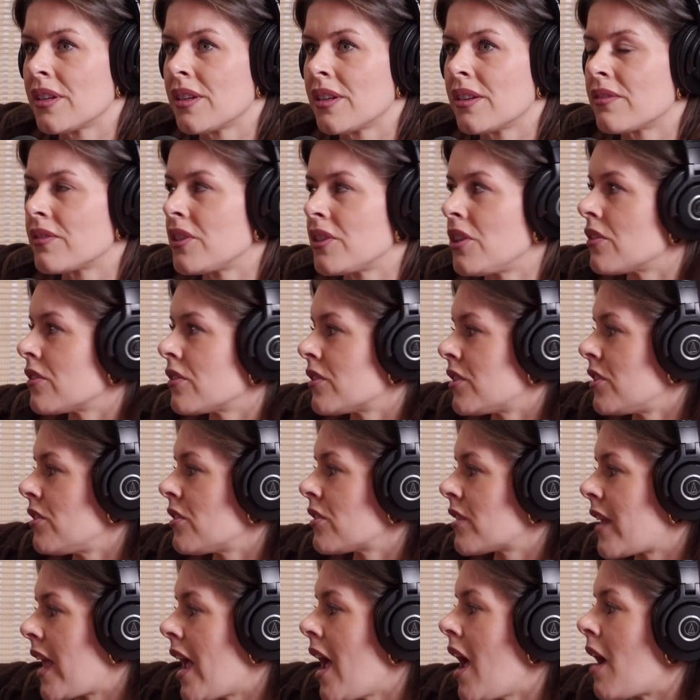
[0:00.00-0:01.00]
You're
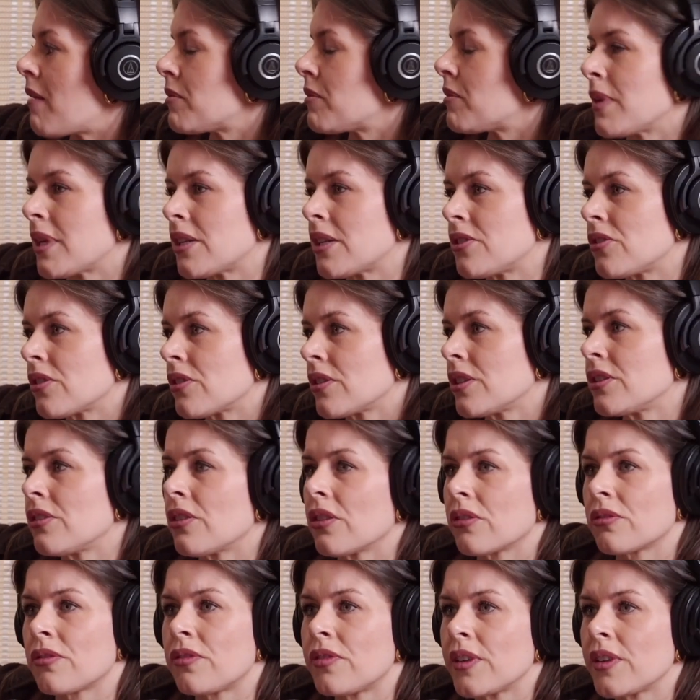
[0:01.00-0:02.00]
capped because you're in your
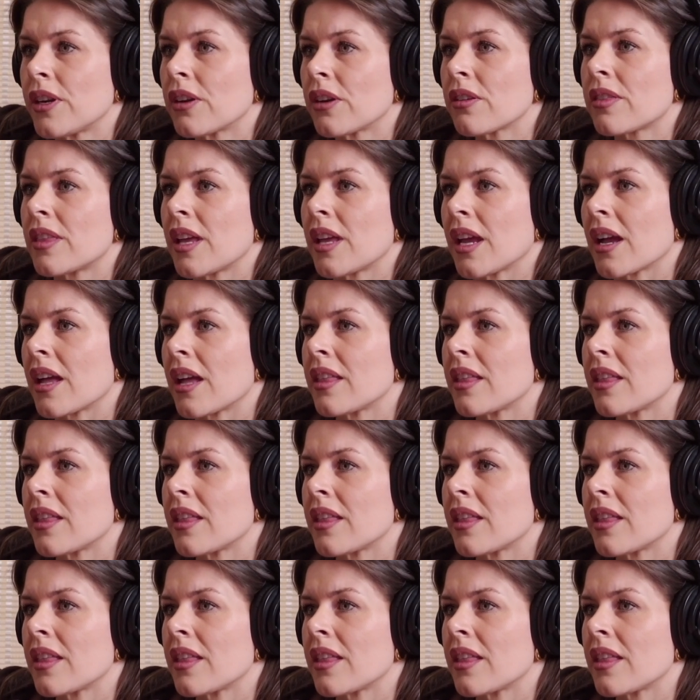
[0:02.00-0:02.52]
own fear thing.